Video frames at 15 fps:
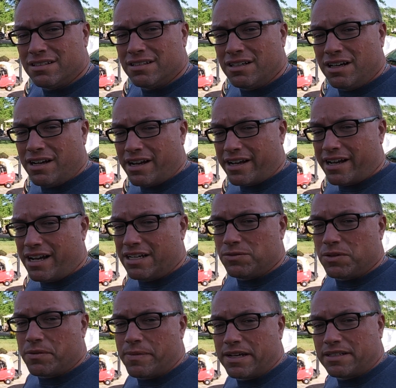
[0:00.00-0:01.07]
Alright guys,
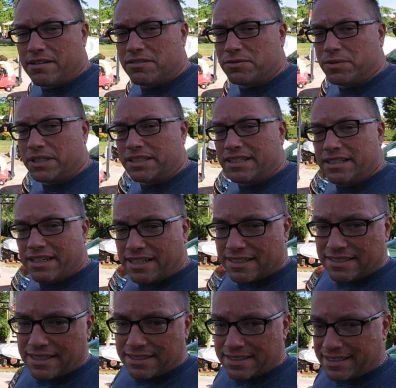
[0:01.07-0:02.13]
welcome back to Hours Mike's, and like I
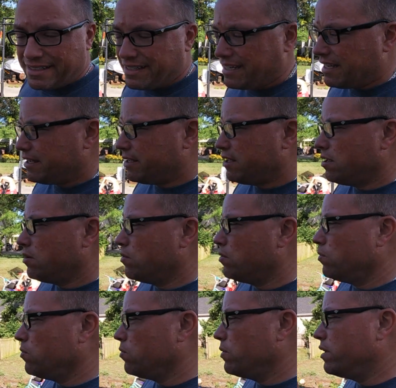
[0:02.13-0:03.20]
said, today
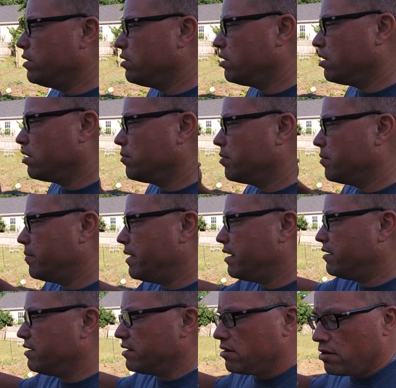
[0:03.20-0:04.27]
we are
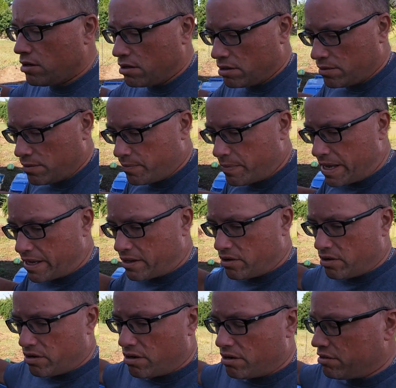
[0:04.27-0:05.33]
preparing our
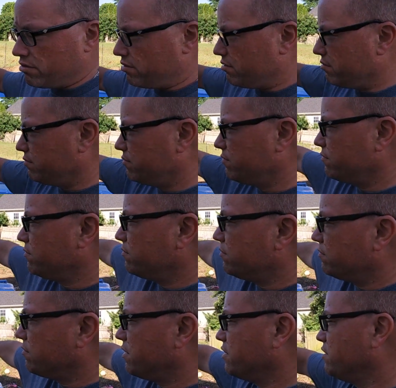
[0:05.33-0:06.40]
backyard or
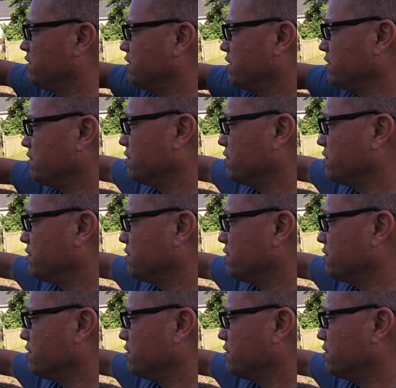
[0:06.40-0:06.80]
front yard